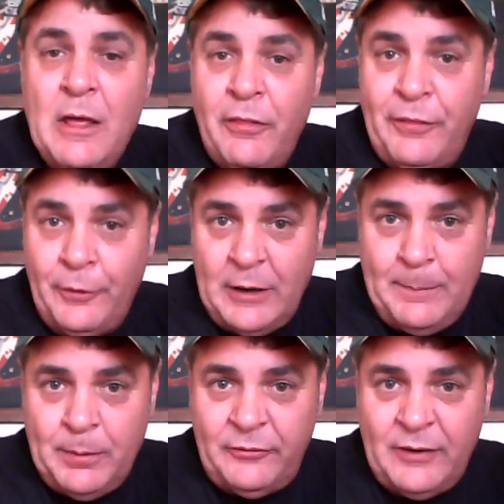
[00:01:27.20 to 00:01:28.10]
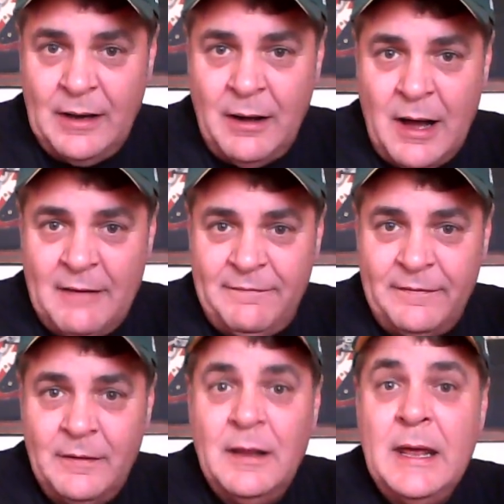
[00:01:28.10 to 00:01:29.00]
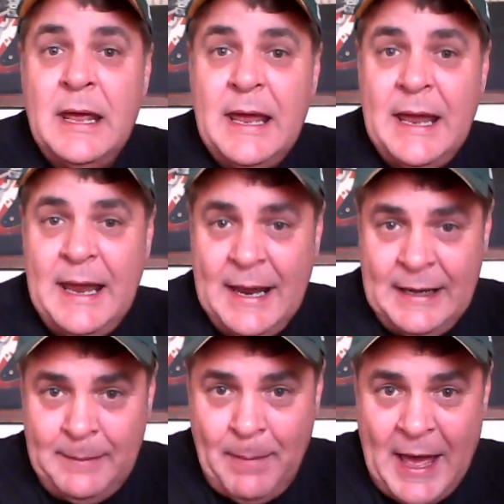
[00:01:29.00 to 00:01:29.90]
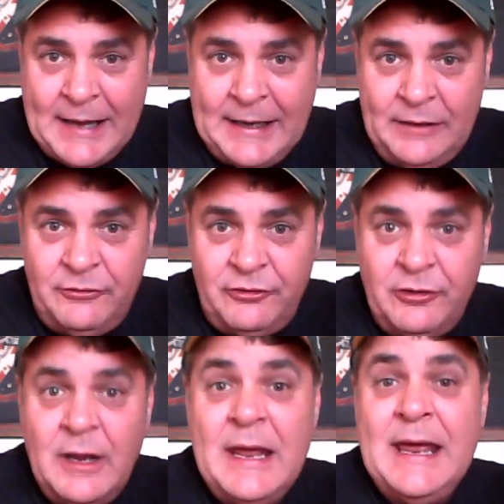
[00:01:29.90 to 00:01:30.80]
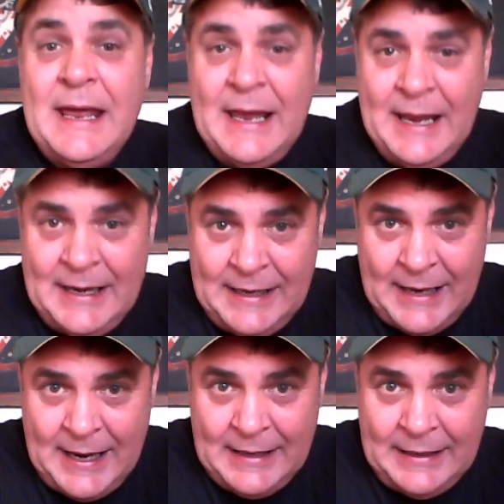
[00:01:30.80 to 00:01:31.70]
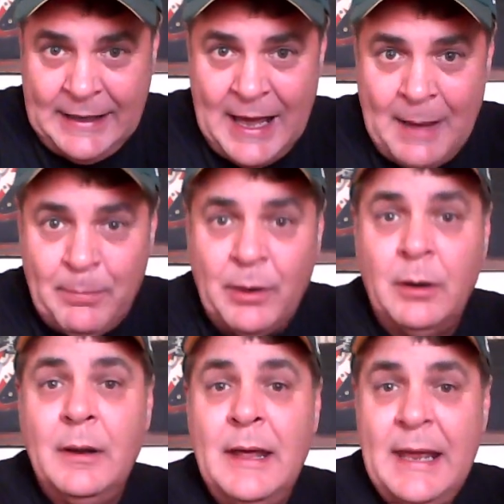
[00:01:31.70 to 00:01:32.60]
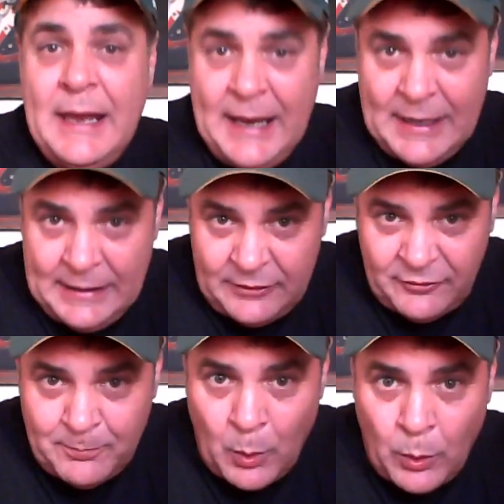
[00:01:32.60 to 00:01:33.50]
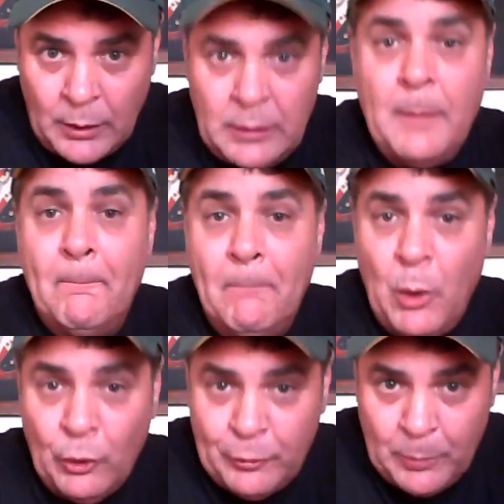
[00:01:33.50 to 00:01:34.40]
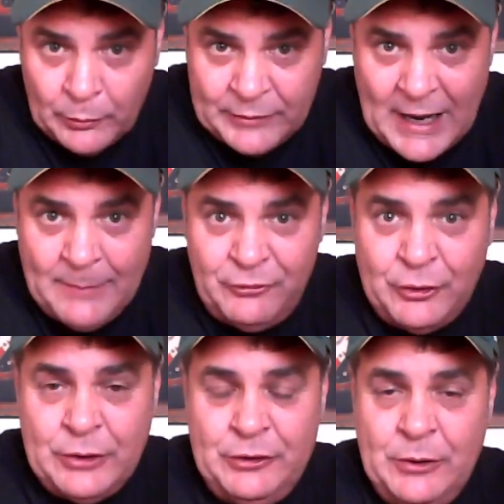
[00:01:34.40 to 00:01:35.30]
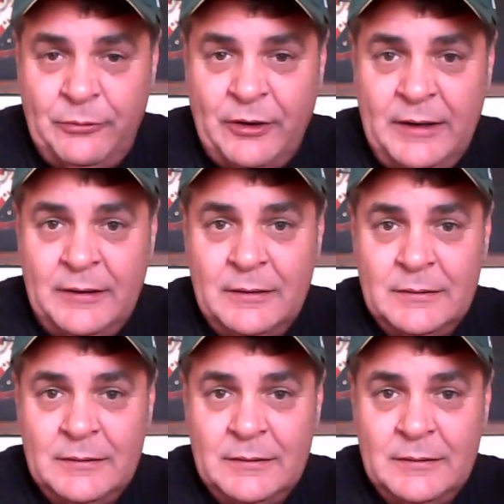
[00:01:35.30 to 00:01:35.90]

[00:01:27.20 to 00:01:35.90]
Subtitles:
30% off. Any package, any handicapper, any sport, multiple times you can use it